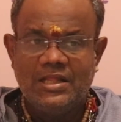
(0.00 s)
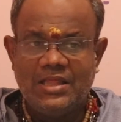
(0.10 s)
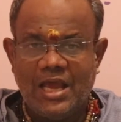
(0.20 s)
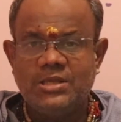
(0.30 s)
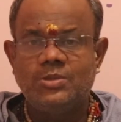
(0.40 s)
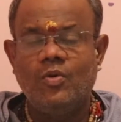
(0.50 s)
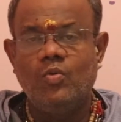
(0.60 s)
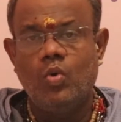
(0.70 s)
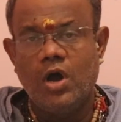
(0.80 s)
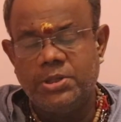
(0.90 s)
Thanks
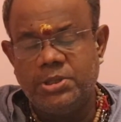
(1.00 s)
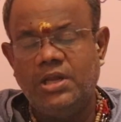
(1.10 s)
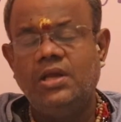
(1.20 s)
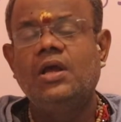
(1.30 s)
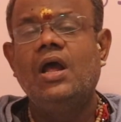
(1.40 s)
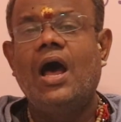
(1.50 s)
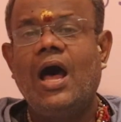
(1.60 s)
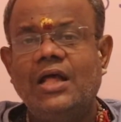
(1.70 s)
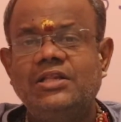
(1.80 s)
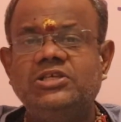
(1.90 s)
for watching.
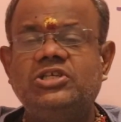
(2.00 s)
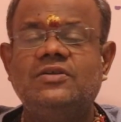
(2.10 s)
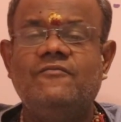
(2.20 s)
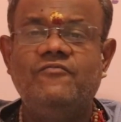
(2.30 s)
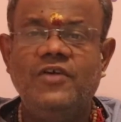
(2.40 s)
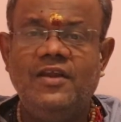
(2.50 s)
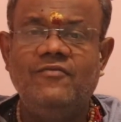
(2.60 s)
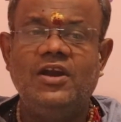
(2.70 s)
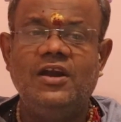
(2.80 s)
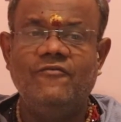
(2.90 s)
Adesh is a very,
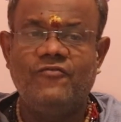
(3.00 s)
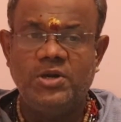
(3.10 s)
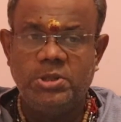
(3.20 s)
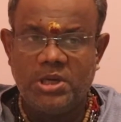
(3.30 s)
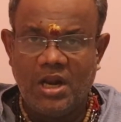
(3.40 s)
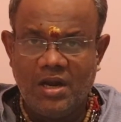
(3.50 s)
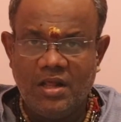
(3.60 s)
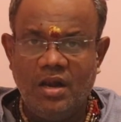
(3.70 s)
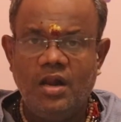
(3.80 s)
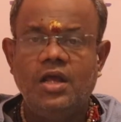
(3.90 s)
very different
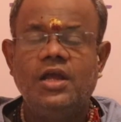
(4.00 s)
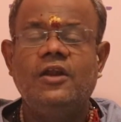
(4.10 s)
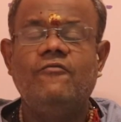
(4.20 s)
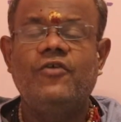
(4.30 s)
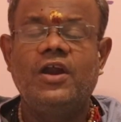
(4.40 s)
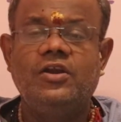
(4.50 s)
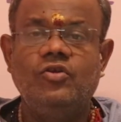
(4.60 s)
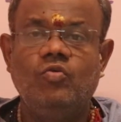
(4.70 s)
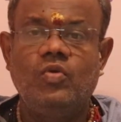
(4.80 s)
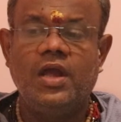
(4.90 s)
channel. In fact,
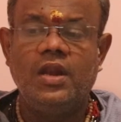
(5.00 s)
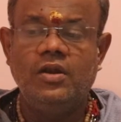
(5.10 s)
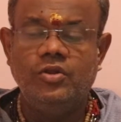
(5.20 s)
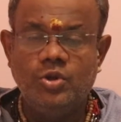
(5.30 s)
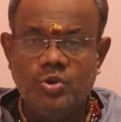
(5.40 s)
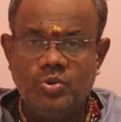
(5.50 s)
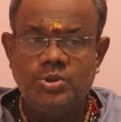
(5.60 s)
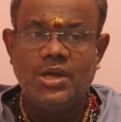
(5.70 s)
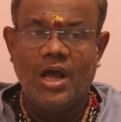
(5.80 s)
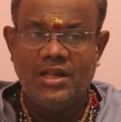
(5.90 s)
you can
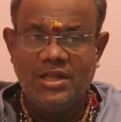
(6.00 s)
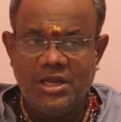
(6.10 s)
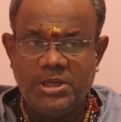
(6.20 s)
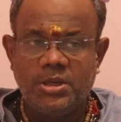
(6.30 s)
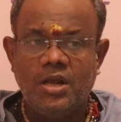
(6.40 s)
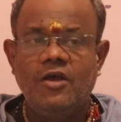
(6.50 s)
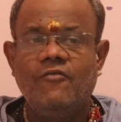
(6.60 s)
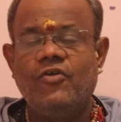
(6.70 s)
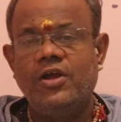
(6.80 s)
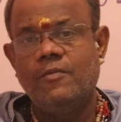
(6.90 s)
use Adesh
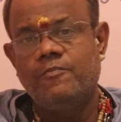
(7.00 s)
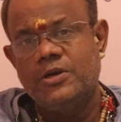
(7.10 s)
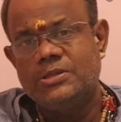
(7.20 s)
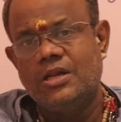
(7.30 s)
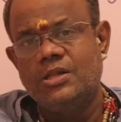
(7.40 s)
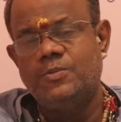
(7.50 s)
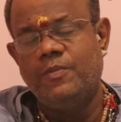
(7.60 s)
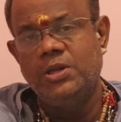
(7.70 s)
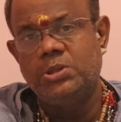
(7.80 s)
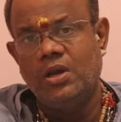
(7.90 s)
for your personal
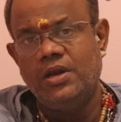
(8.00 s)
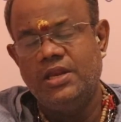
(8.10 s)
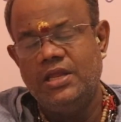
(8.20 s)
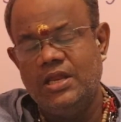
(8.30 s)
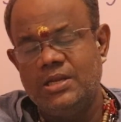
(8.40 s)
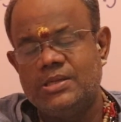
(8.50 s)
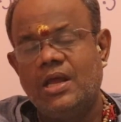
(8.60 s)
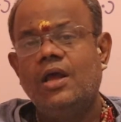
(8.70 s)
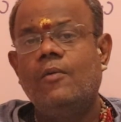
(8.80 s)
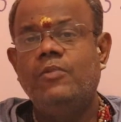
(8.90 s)
spiritual needs.
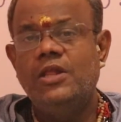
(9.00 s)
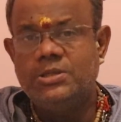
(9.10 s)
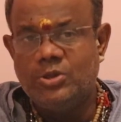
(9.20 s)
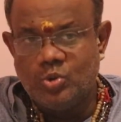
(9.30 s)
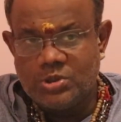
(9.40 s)
Please do